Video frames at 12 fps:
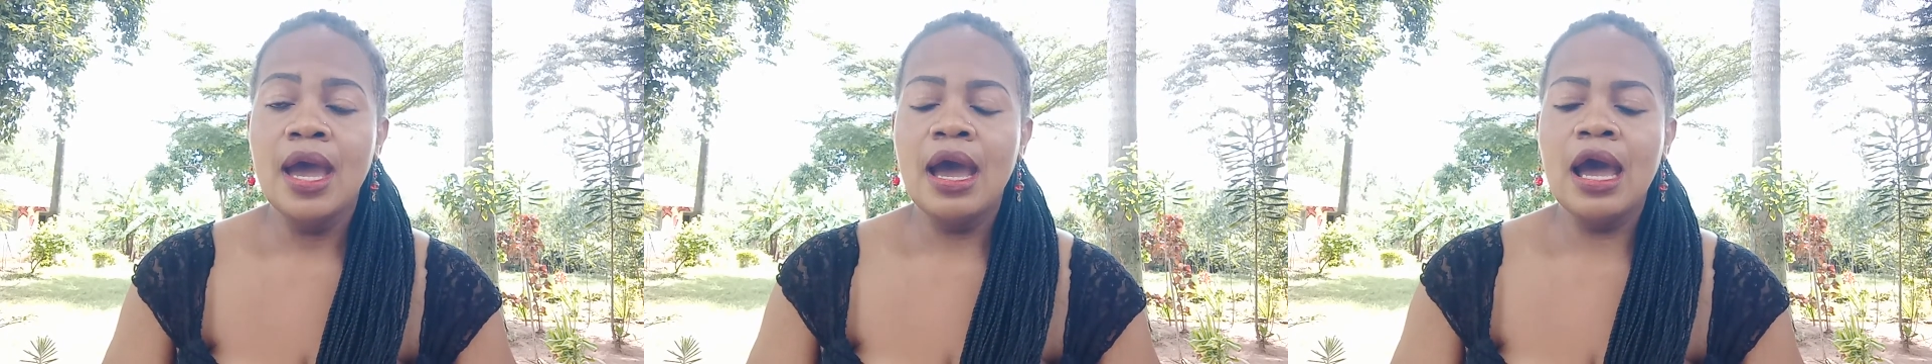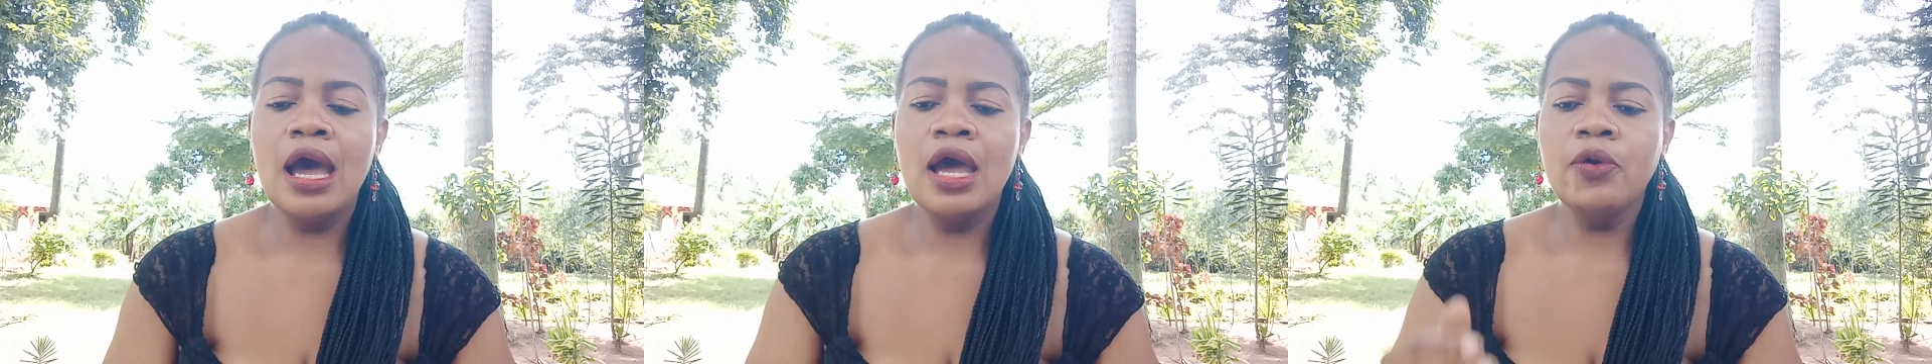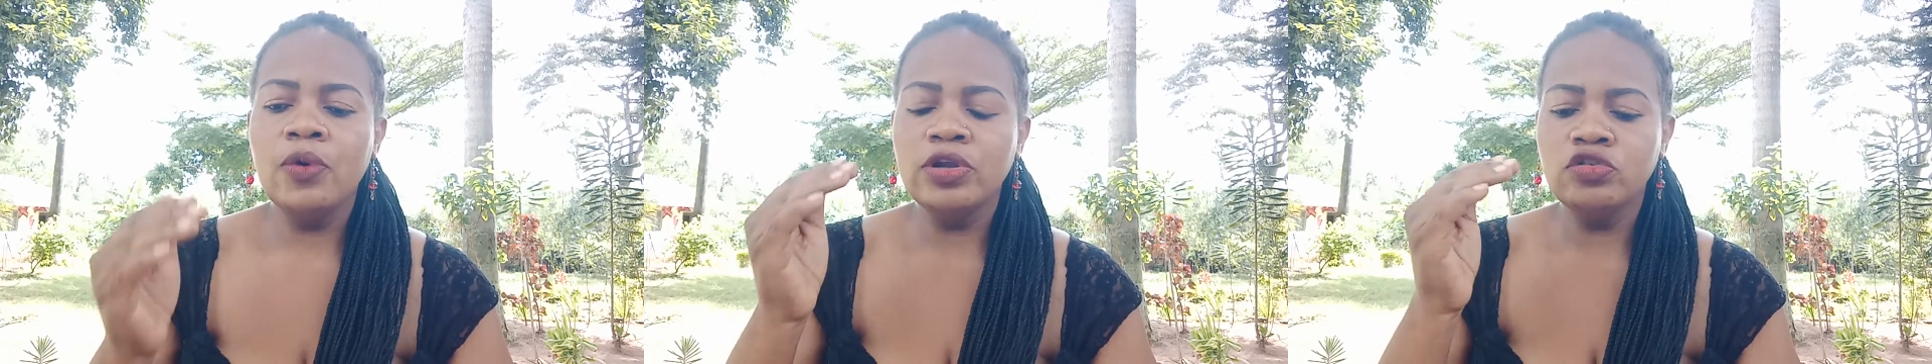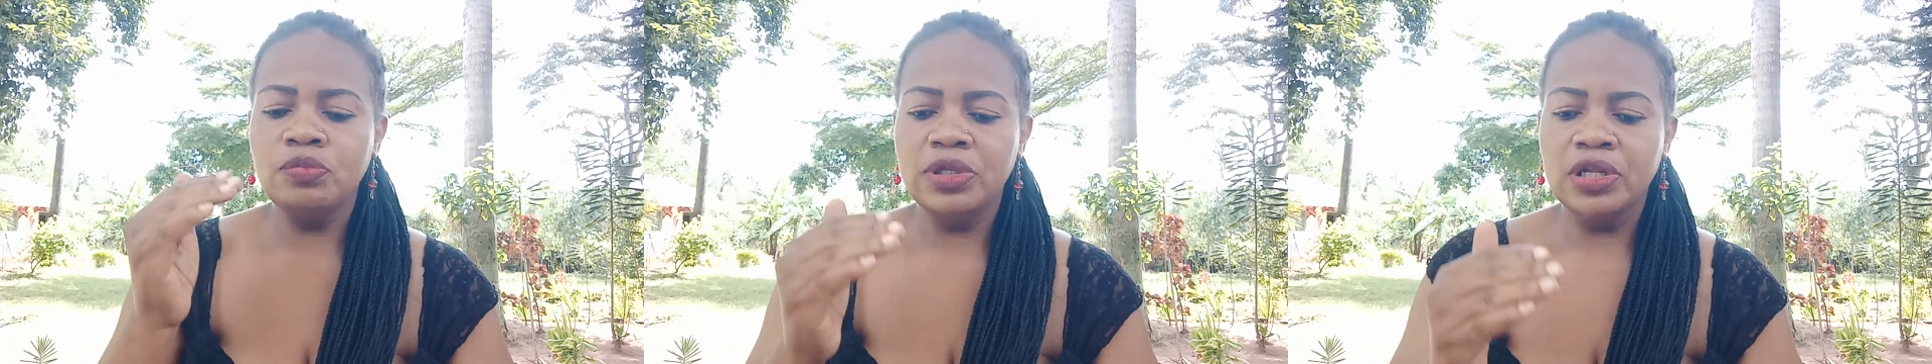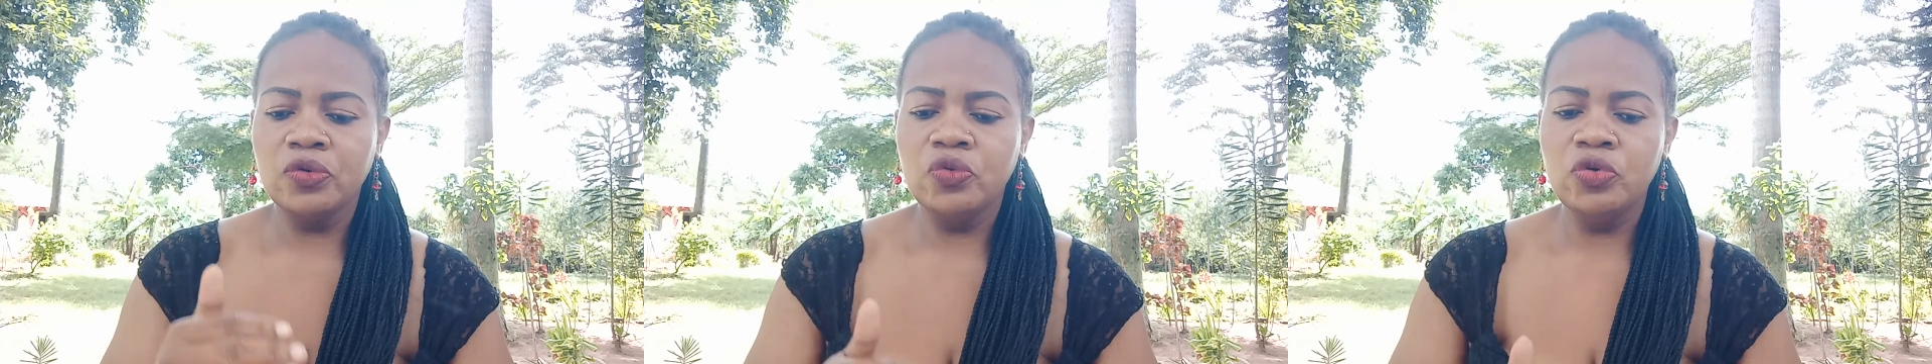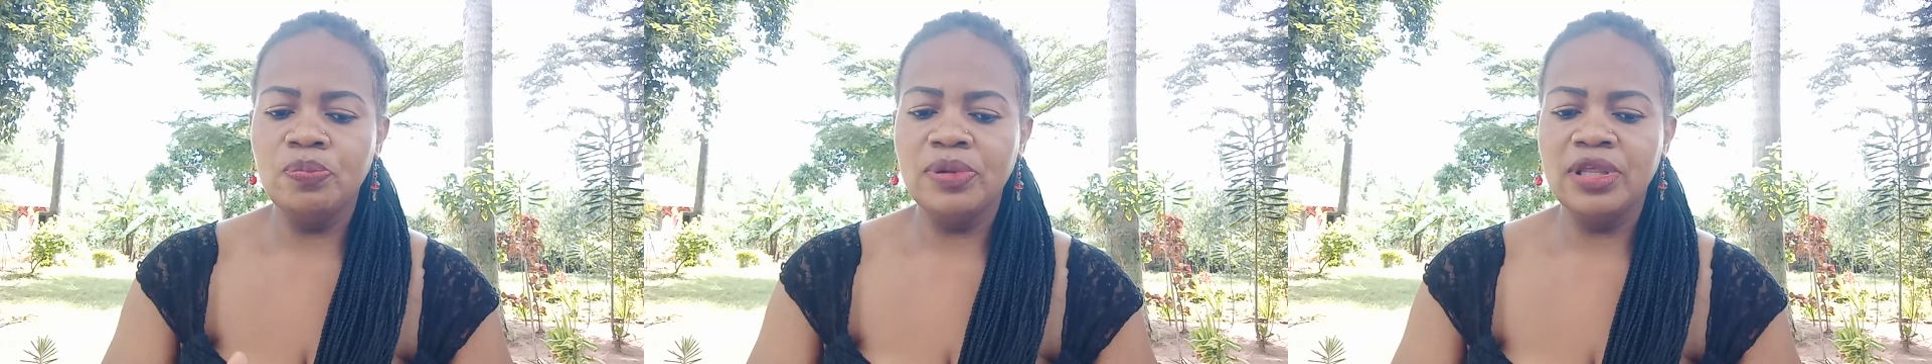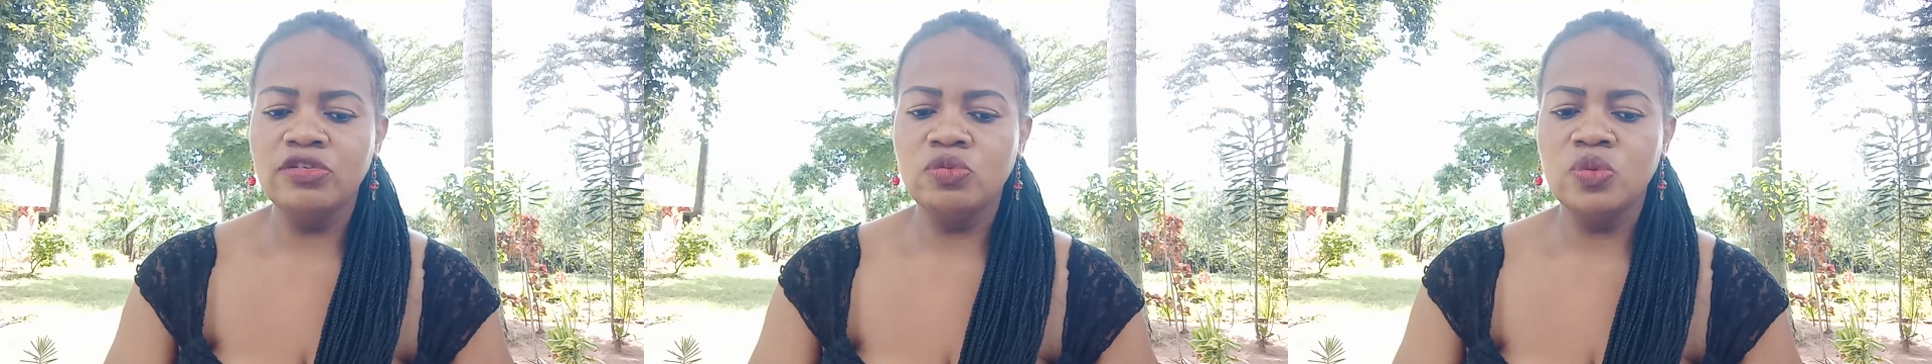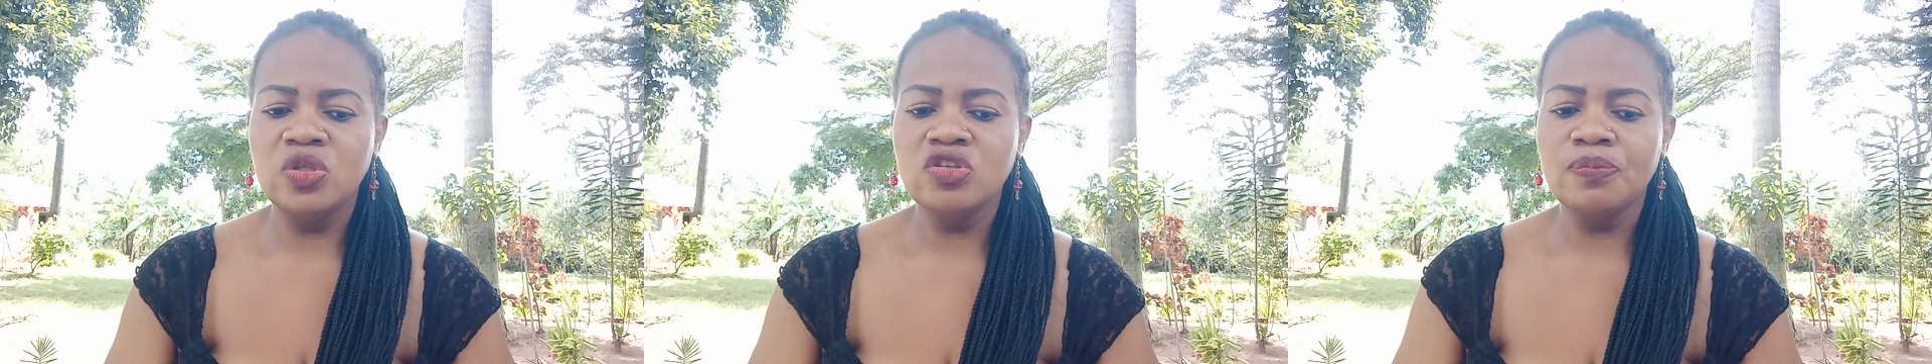I want to be in a good place
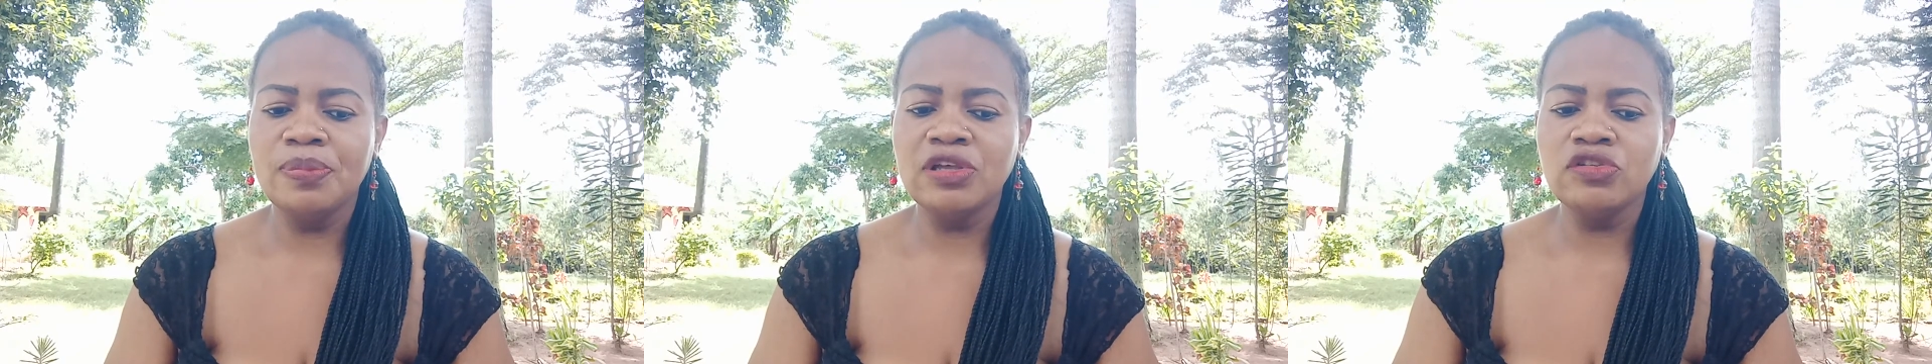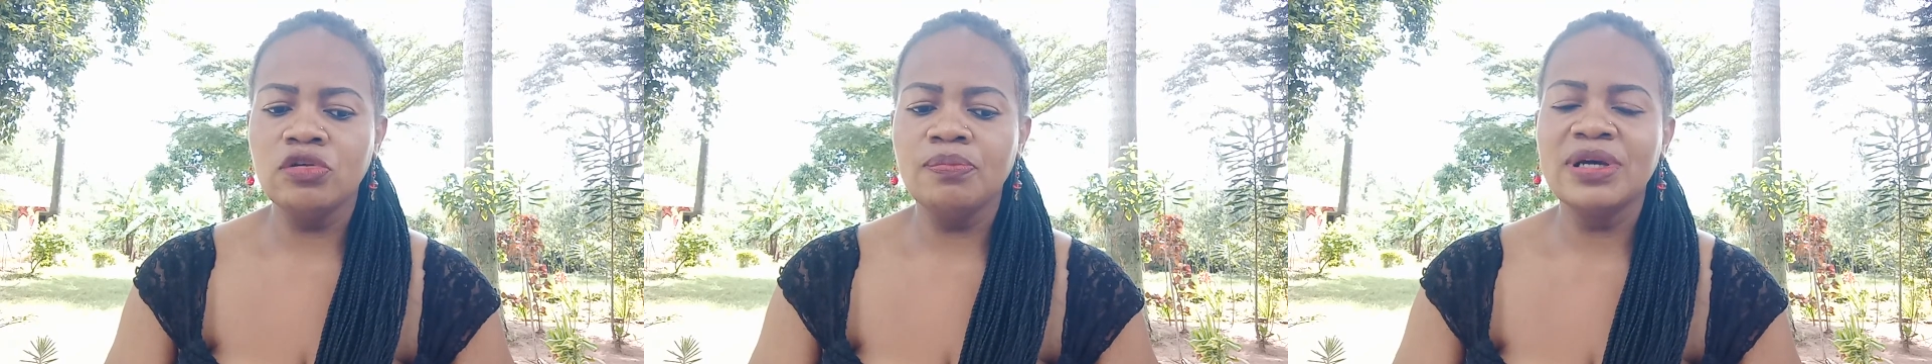with this person,